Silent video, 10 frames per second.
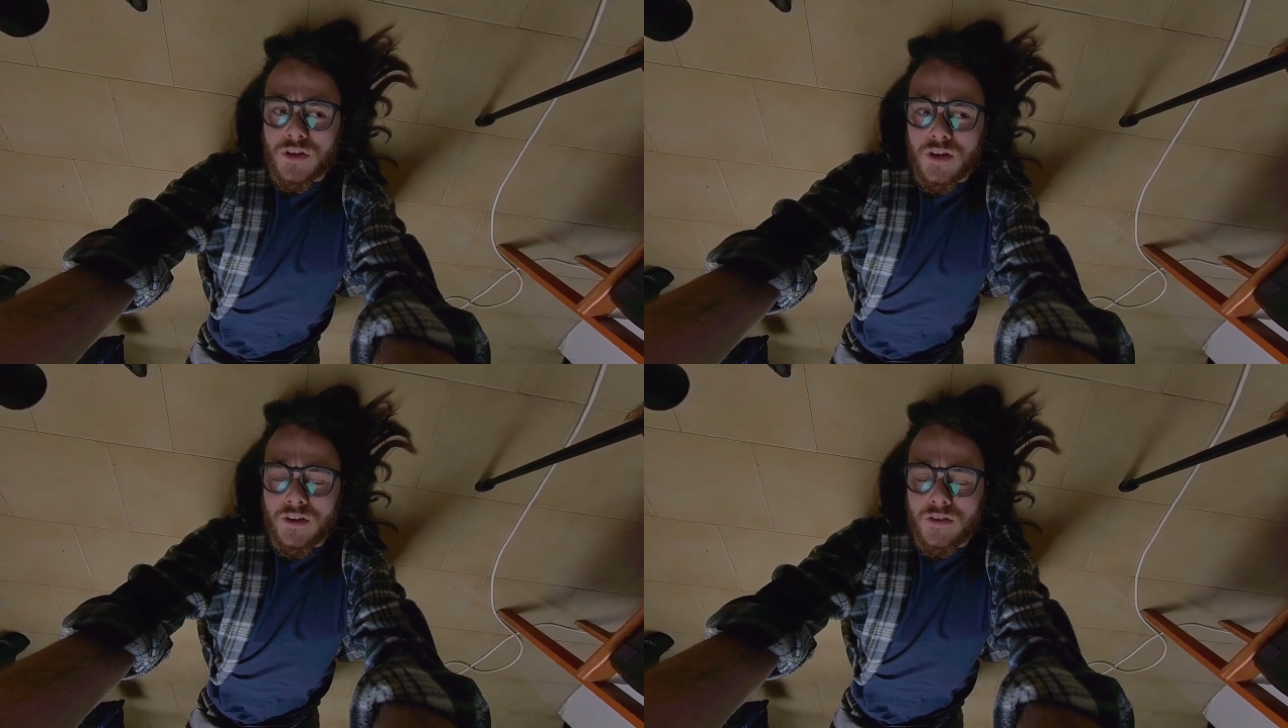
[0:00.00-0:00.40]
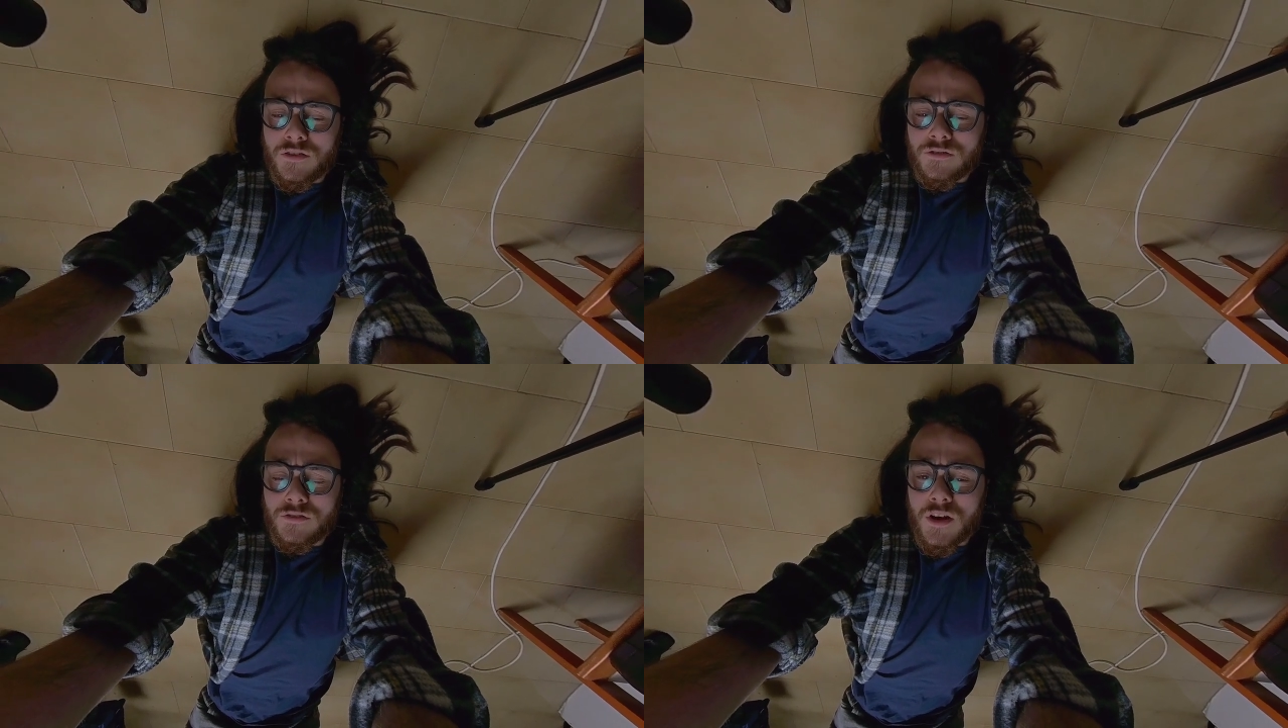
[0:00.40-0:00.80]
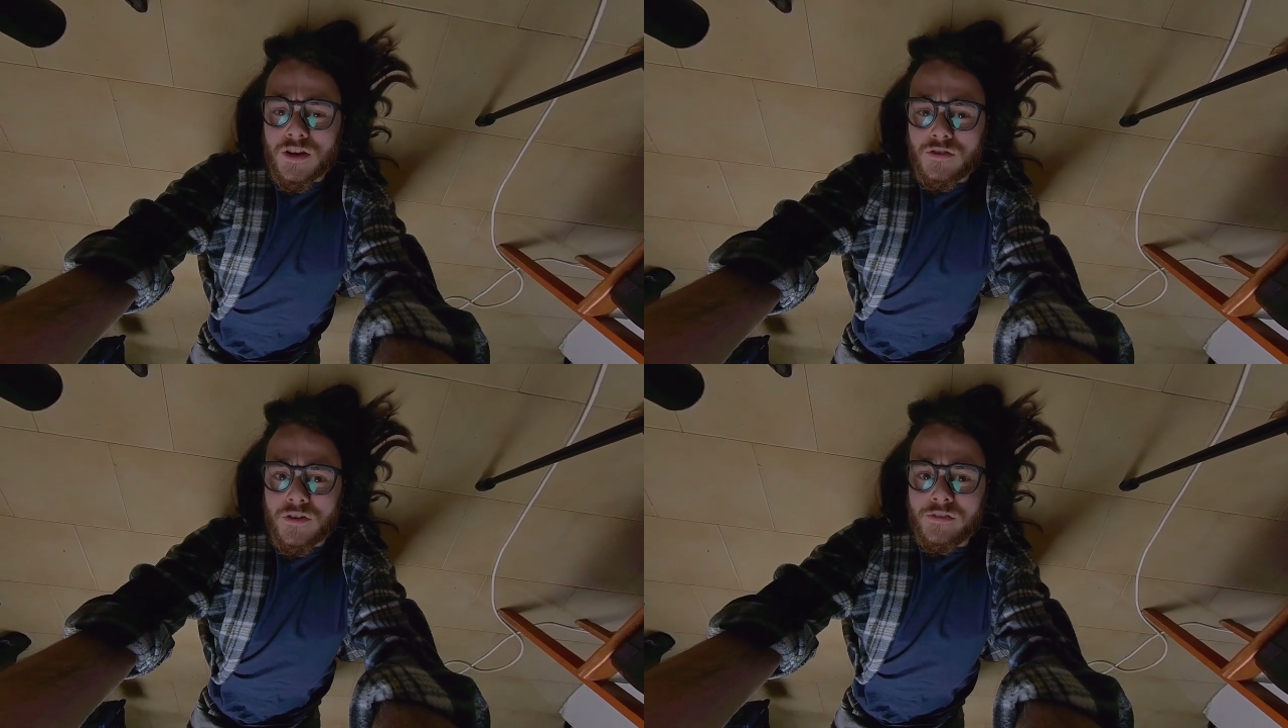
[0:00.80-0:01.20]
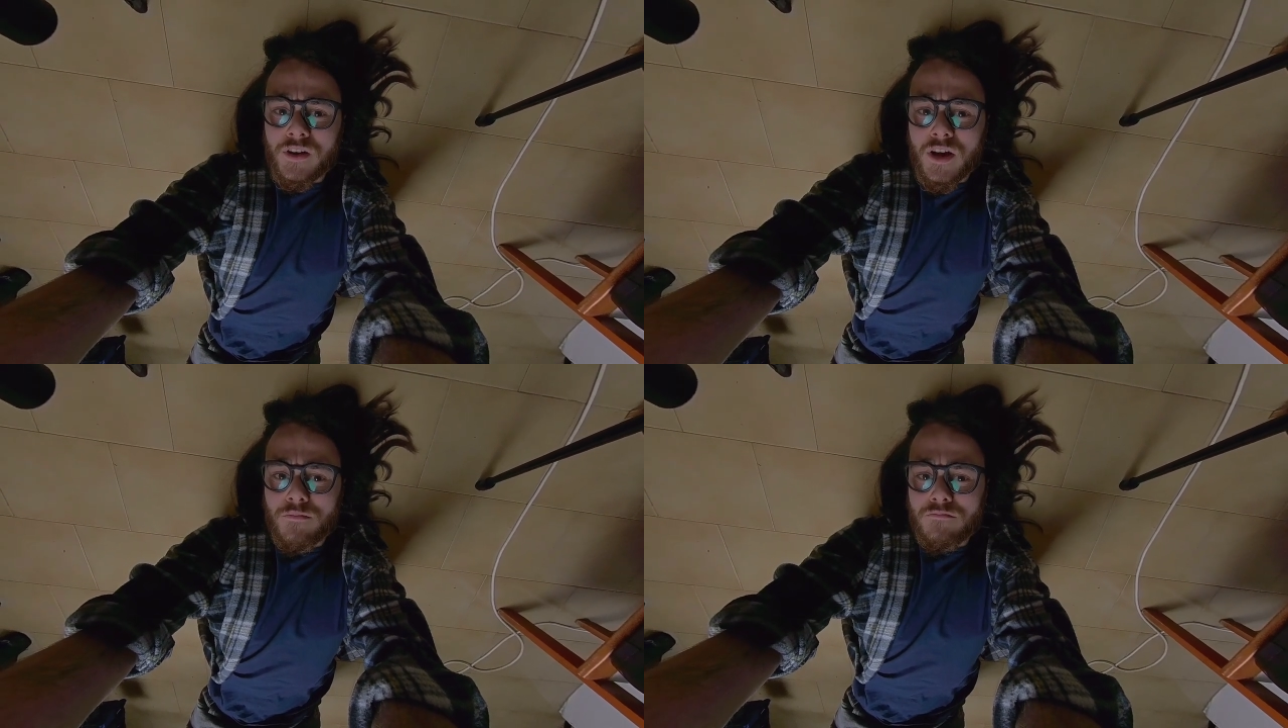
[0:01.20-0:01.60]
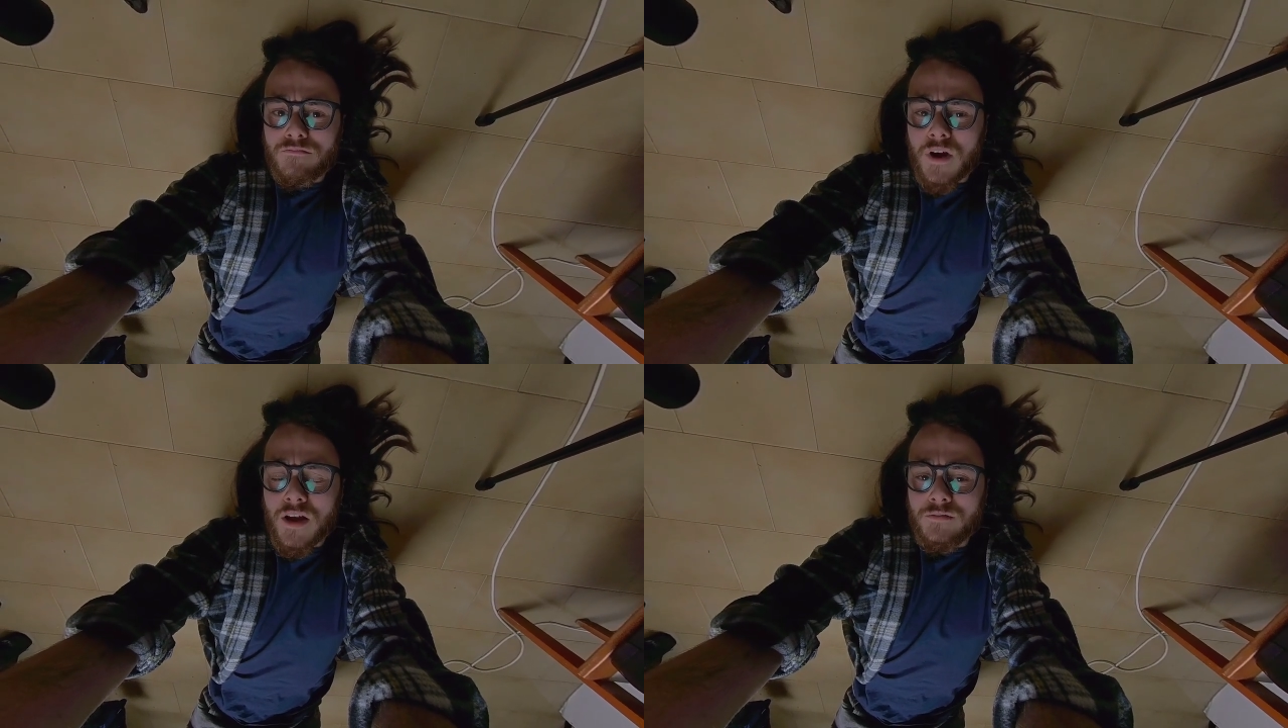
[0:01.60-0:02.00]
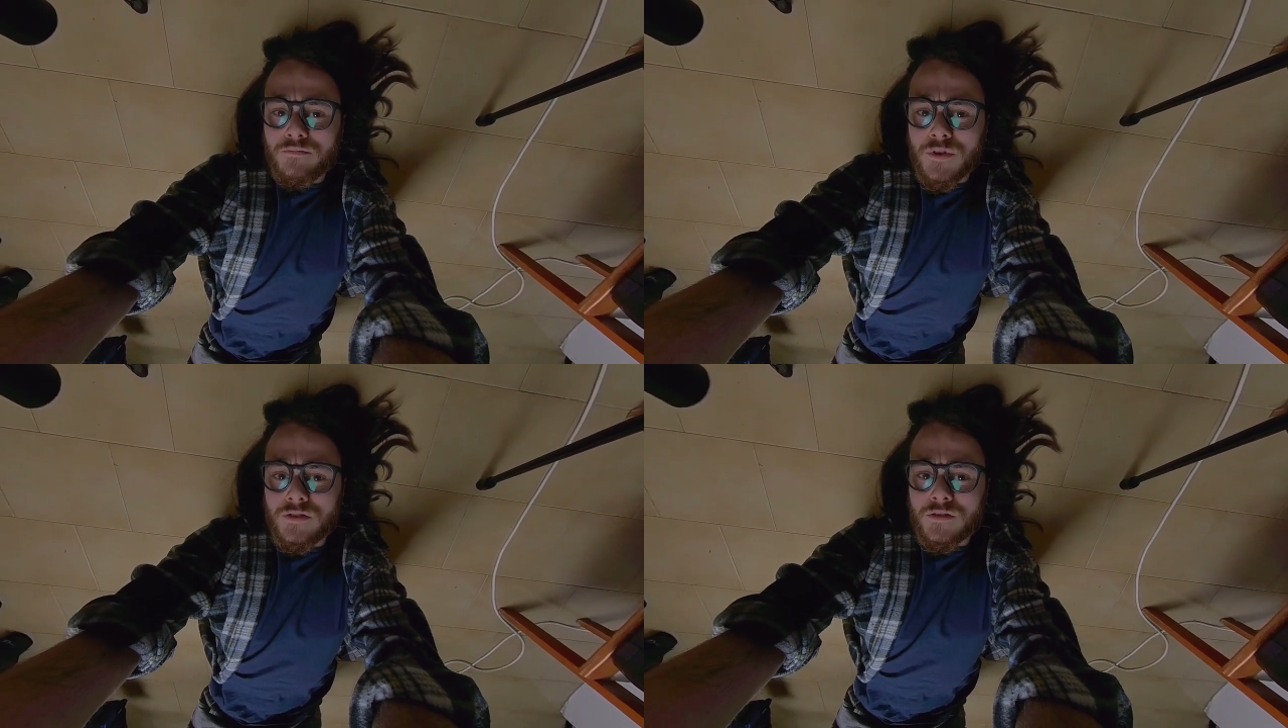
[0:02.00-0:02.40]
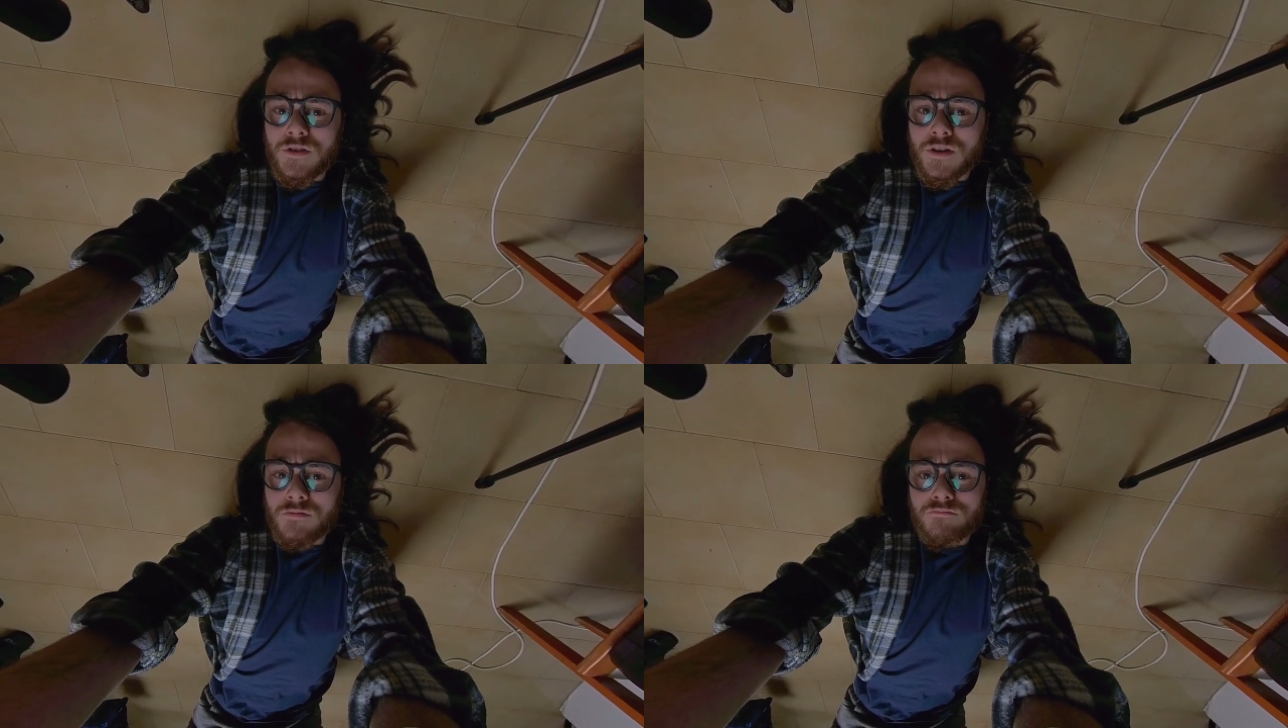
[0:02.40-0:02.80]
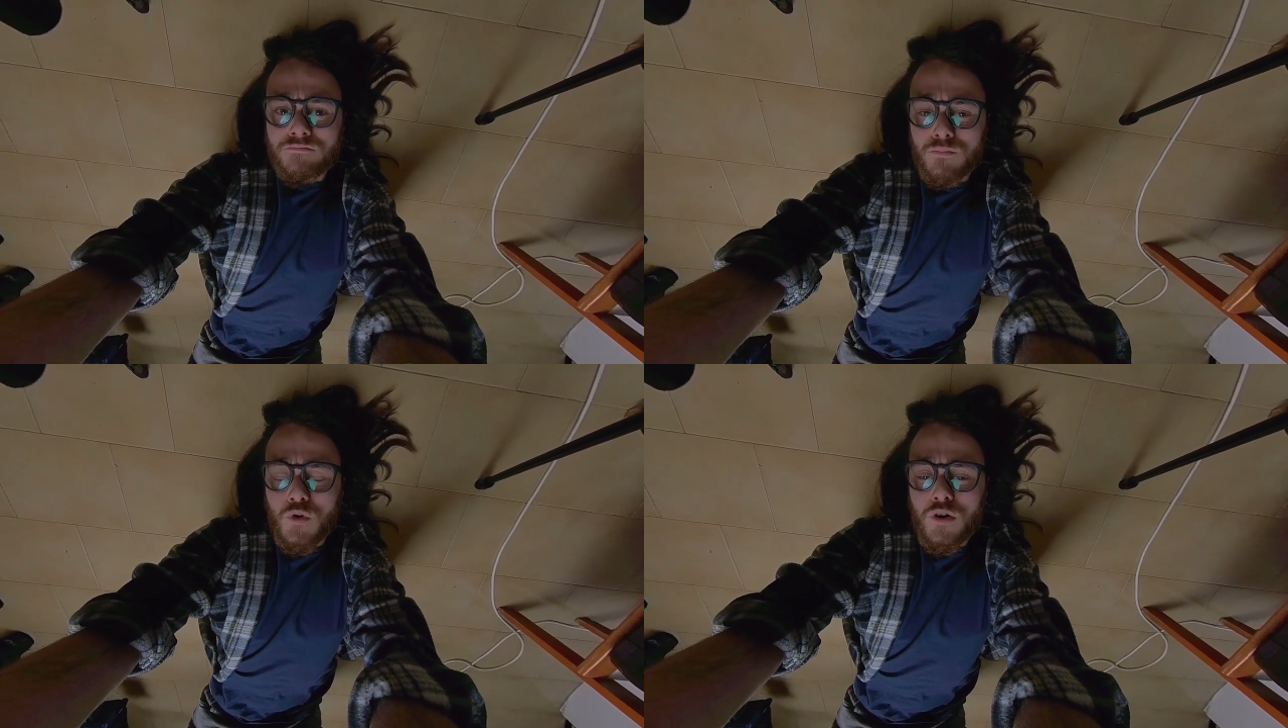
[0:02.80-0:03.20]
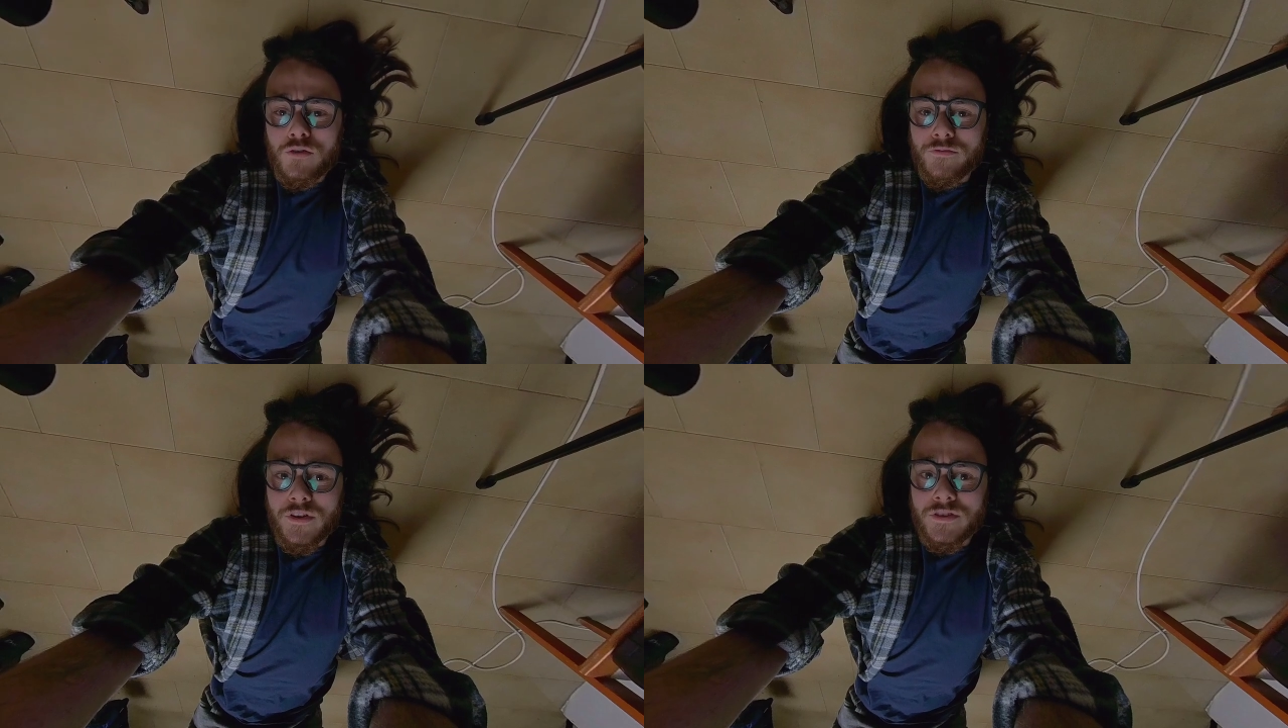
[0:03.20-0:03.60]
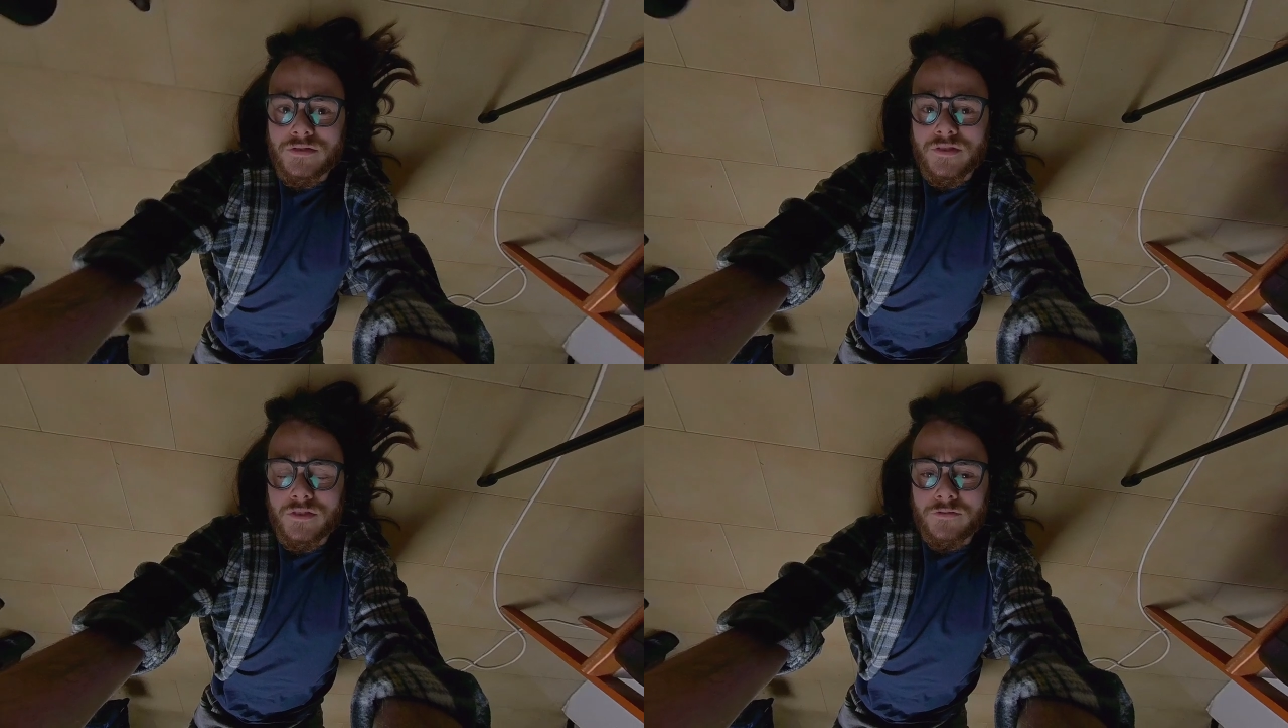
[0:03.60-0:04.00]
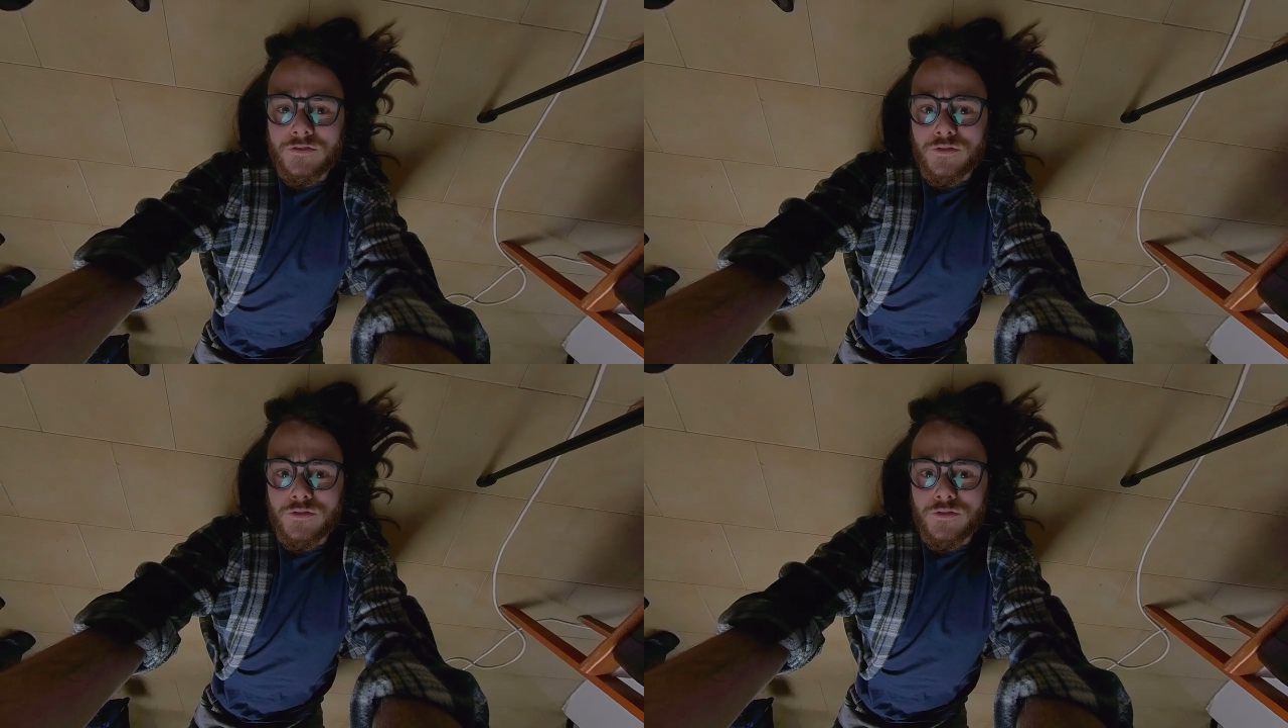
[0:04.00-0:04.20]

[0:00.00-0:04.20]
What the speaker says: and I don't know, I think I might be doing more of these in the